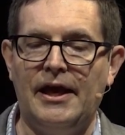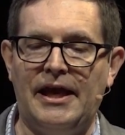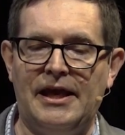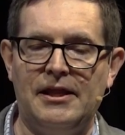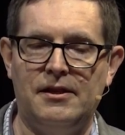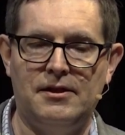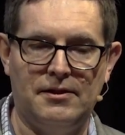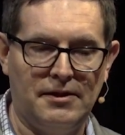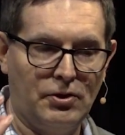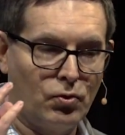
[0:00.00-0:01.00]
in
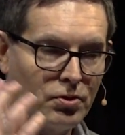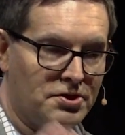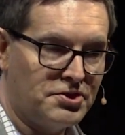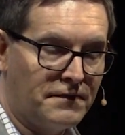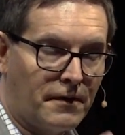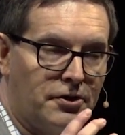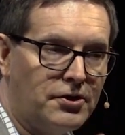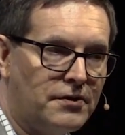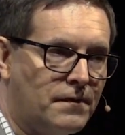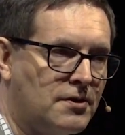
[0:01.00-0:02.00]
the origin of our
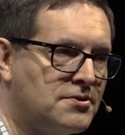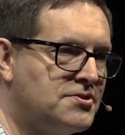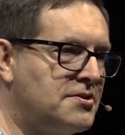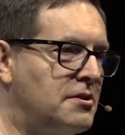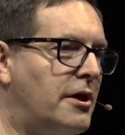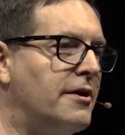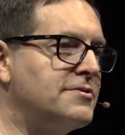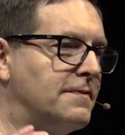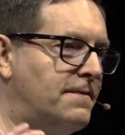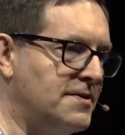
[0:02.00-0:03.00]
universe, the
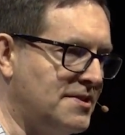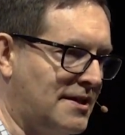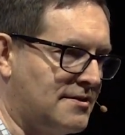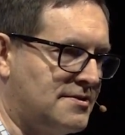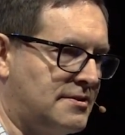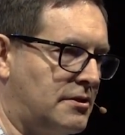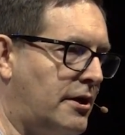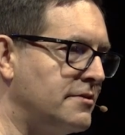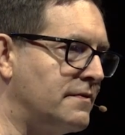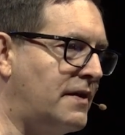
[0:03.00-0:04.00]
laws of physics, the
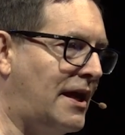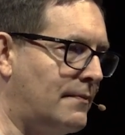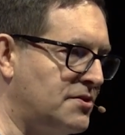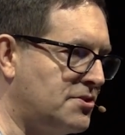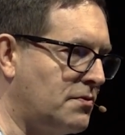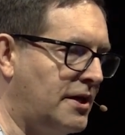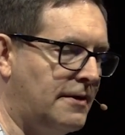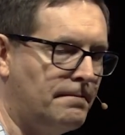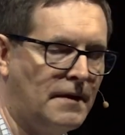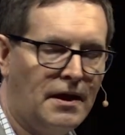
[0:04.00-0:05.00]
laws of
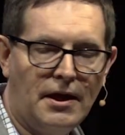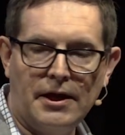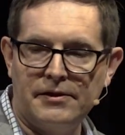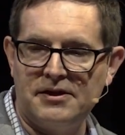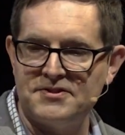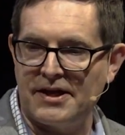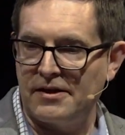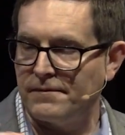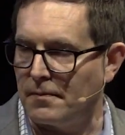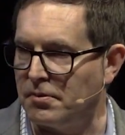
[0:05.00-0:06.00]
chemistry, the
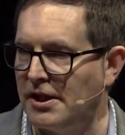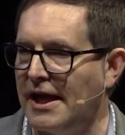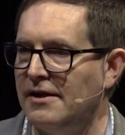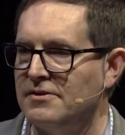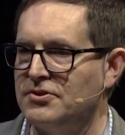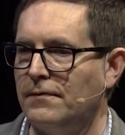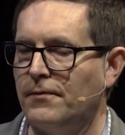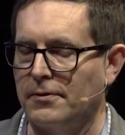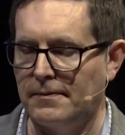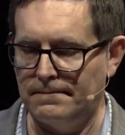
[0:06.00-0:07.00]
design of our planet, and so
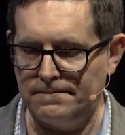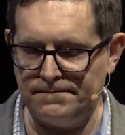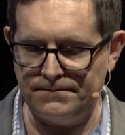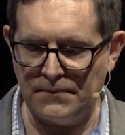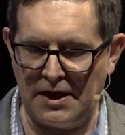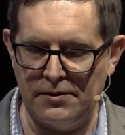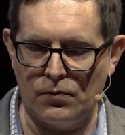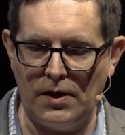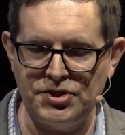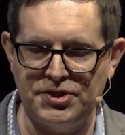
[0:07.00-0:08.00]
forth. And the
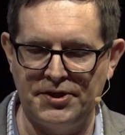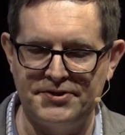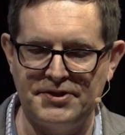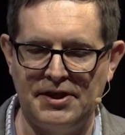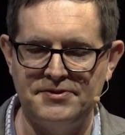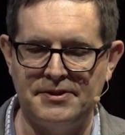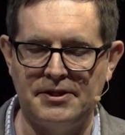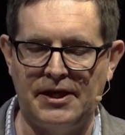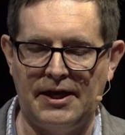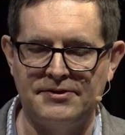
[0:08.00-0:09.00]
question is it
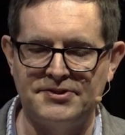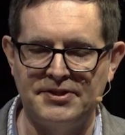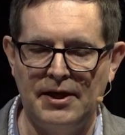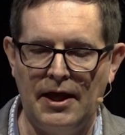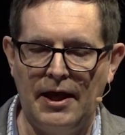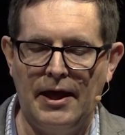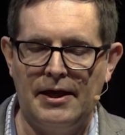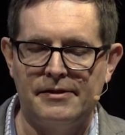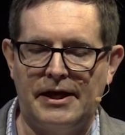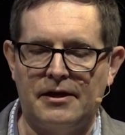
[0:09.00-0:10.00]
the case
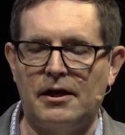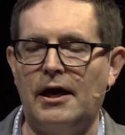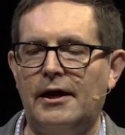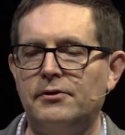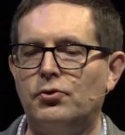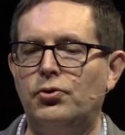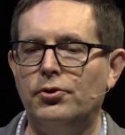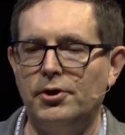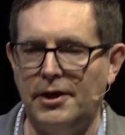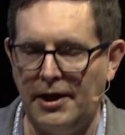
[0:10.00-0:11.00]
that God
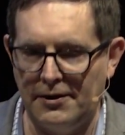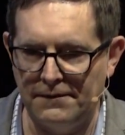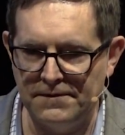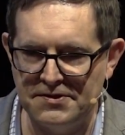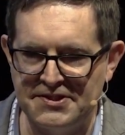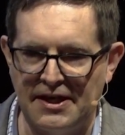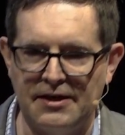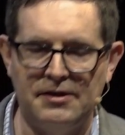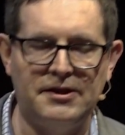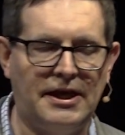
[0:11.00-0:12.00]
could have
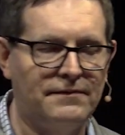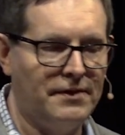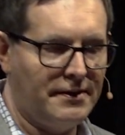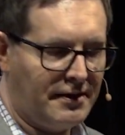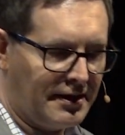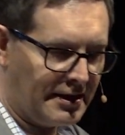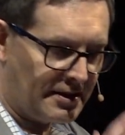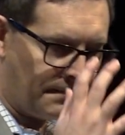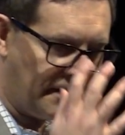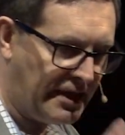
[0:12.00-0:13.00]
designed everything
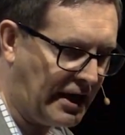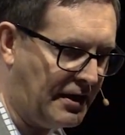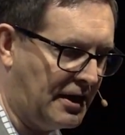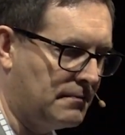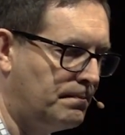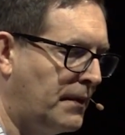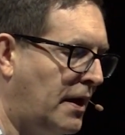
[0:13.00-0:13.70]
at the beginning